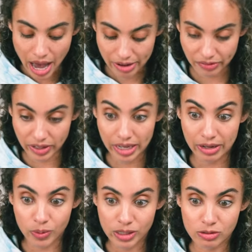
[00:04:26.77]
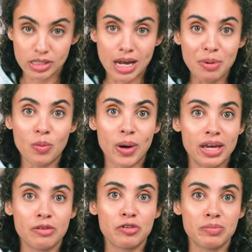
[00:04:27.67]
I feel like when you step
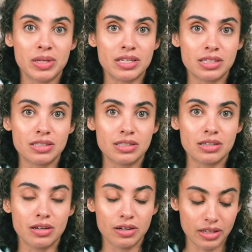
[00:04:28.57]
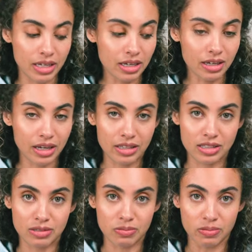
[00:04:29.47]
away from this hoodie,
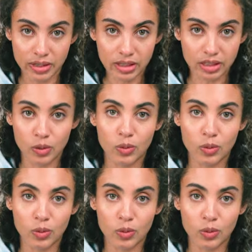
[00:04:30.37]
it's really